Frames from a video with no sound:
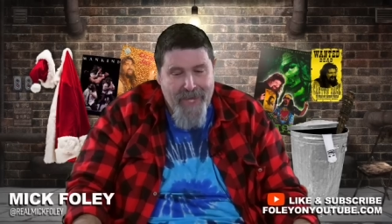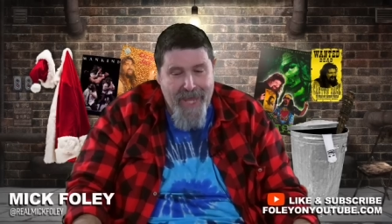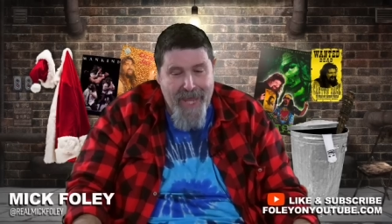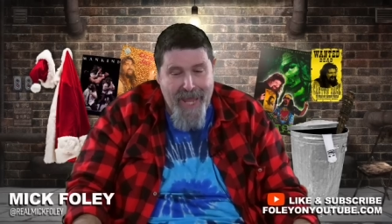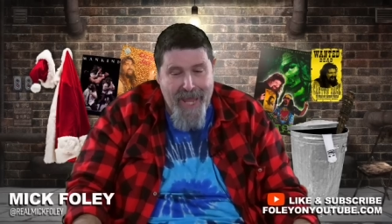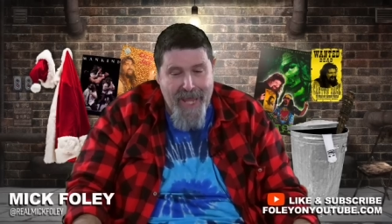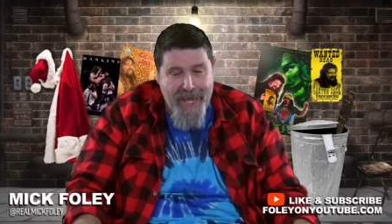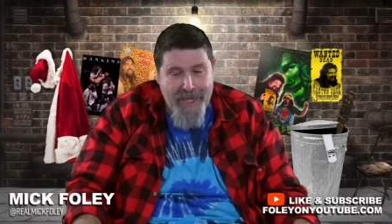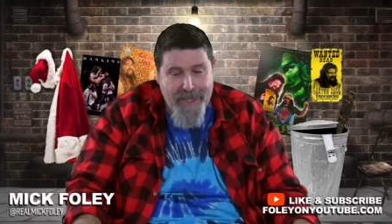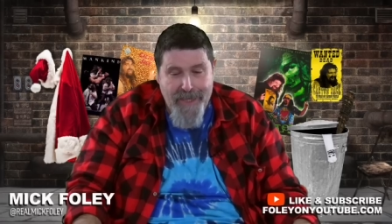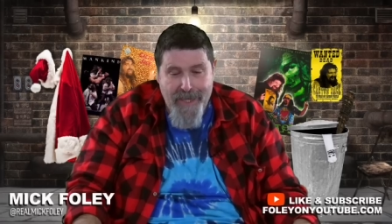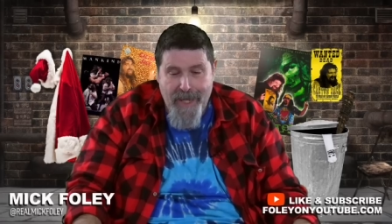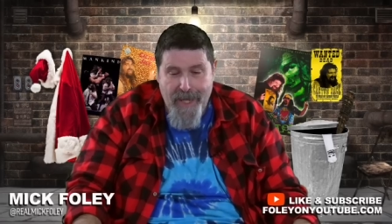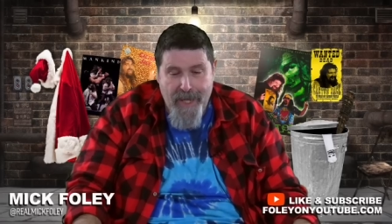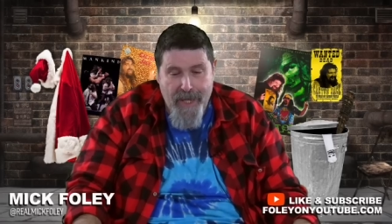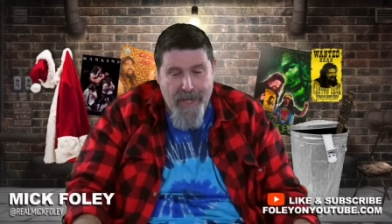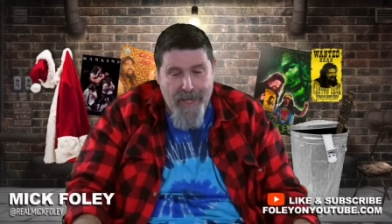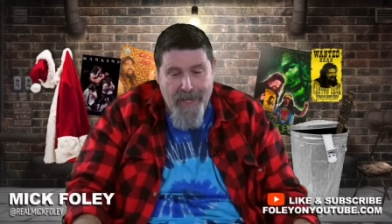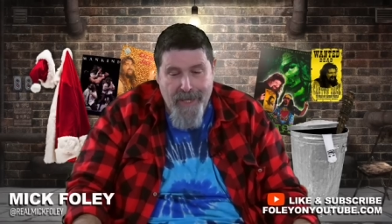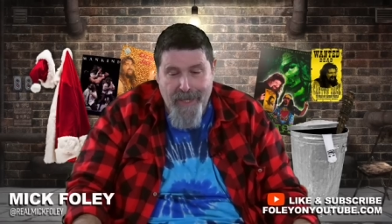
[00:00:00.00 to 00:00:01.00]
And
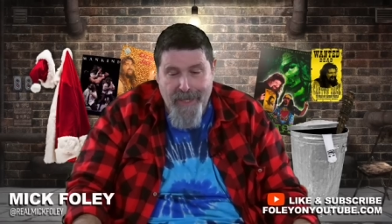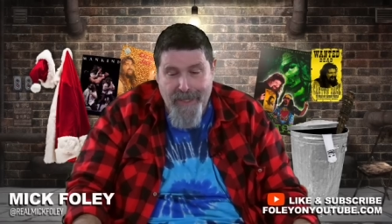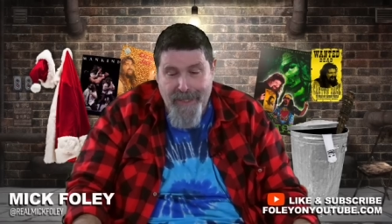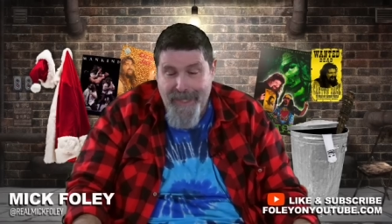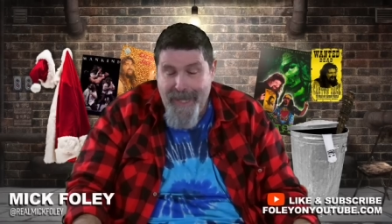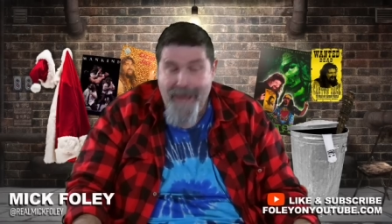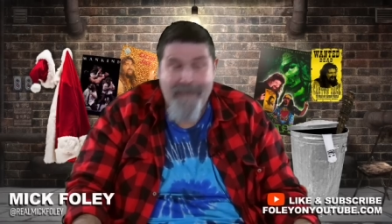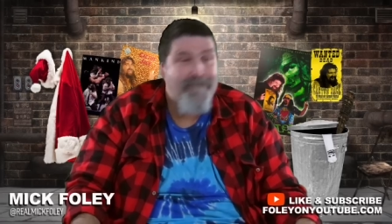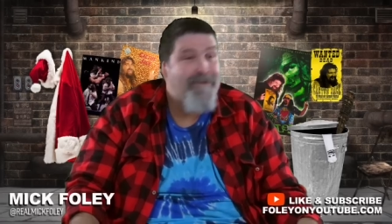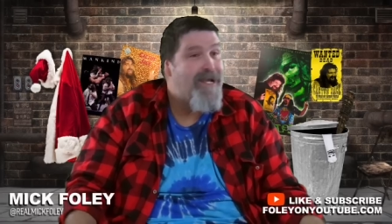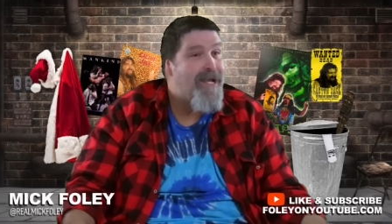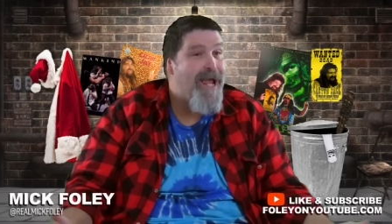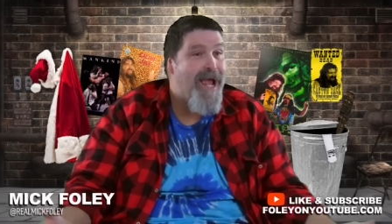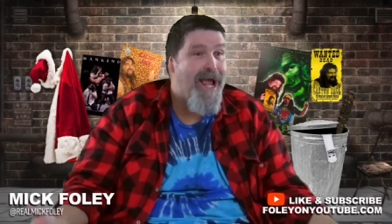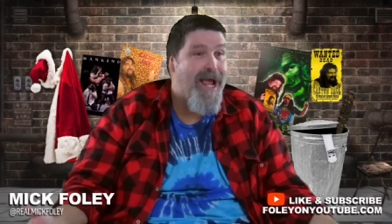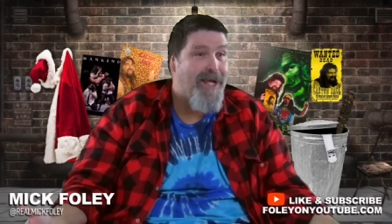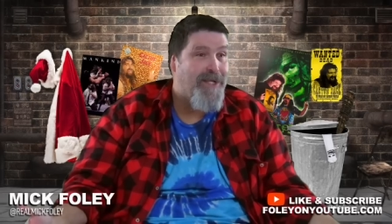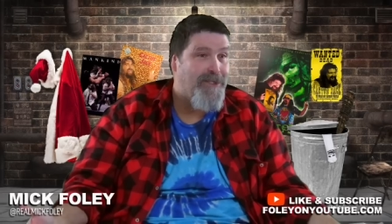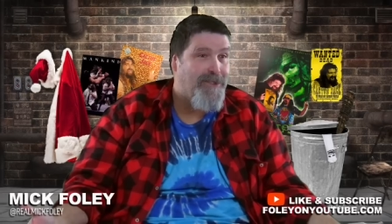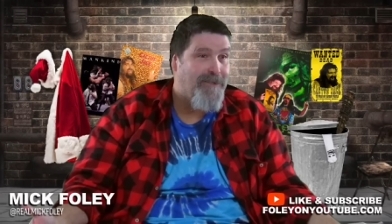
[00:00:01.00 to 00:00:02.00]
uh, Kevin
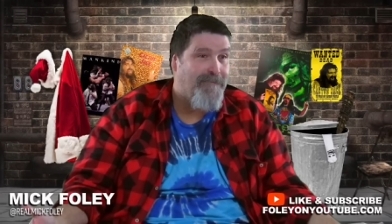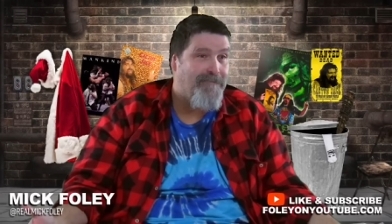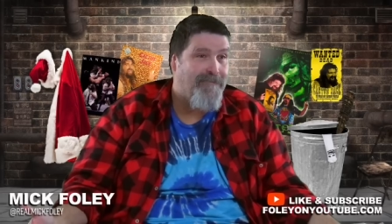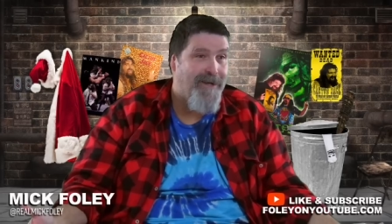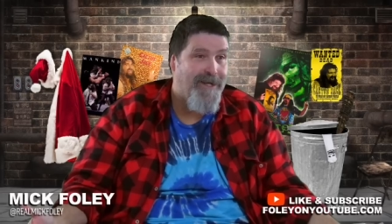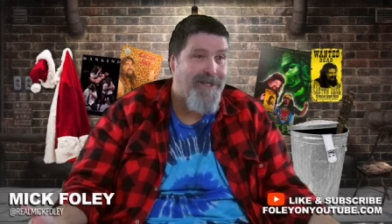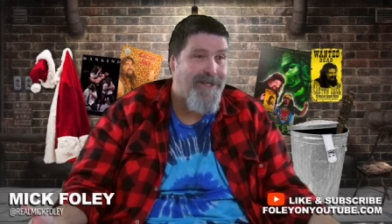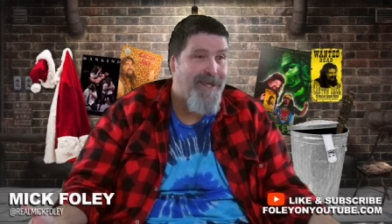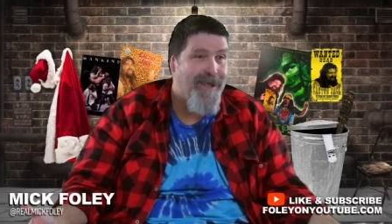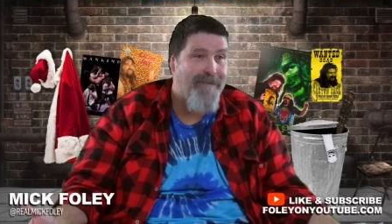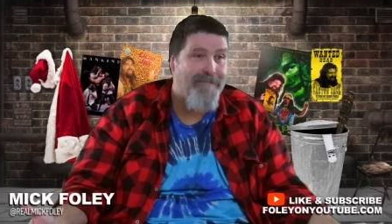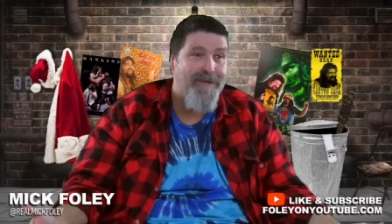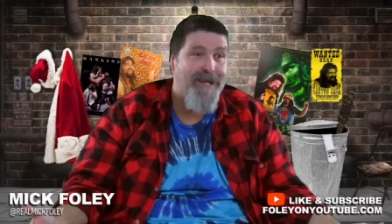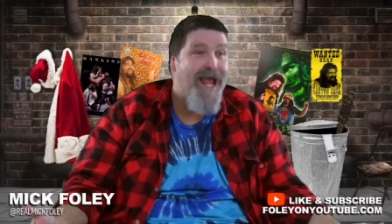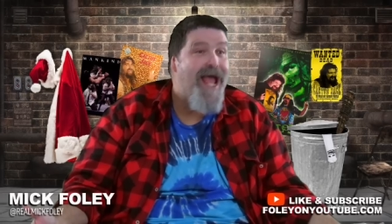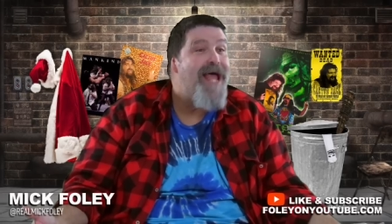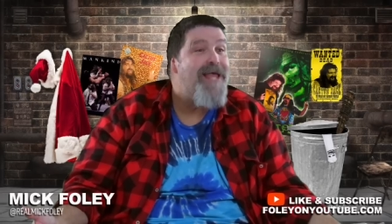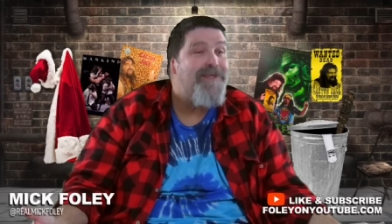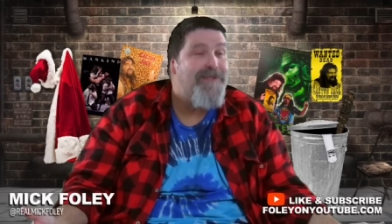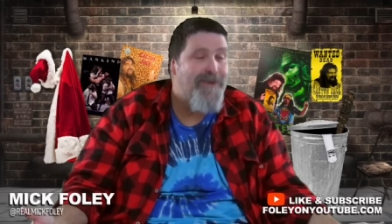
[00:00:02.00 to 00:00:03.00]
Nash, our friend Kevin,
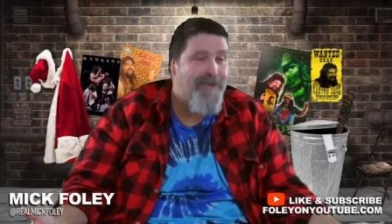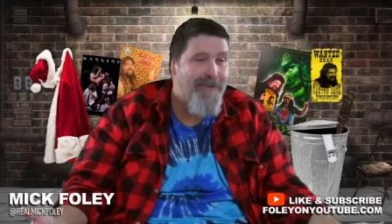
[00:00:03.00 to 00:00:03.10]
has there